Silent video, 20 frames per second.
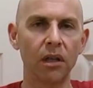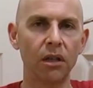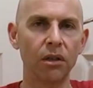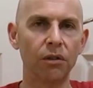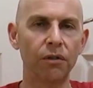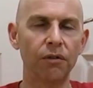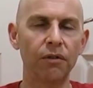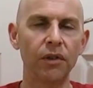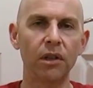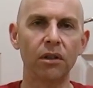you'll
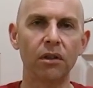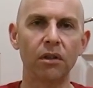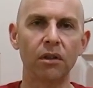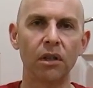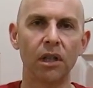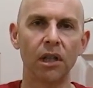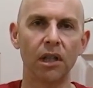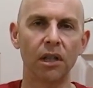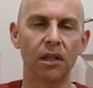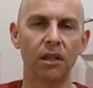
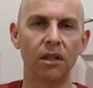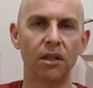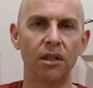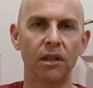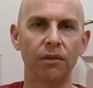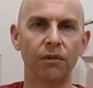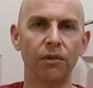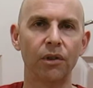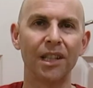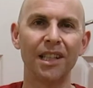feel
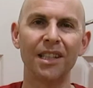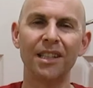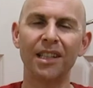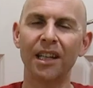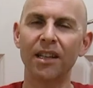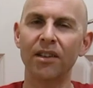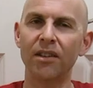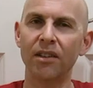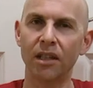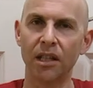different
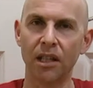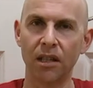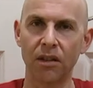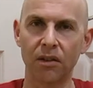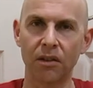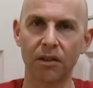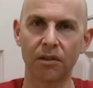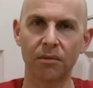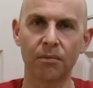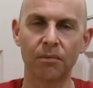
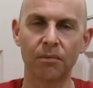intensities.